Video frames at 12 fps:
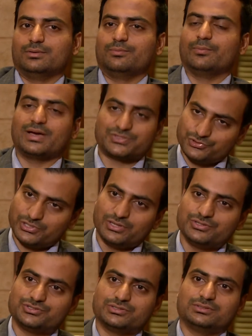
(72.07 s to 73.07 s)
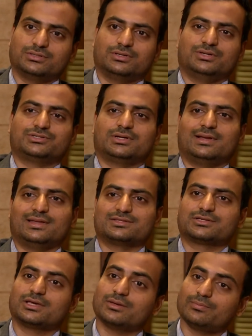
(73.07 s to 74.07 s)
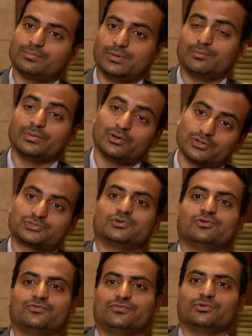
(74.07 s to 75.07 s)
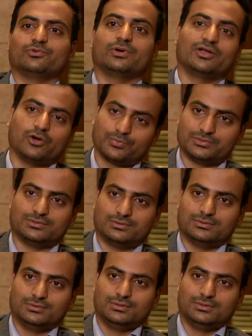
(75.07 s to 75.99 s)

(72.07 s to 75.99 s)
massive change in HR uh, landscape uh, because of you know adoption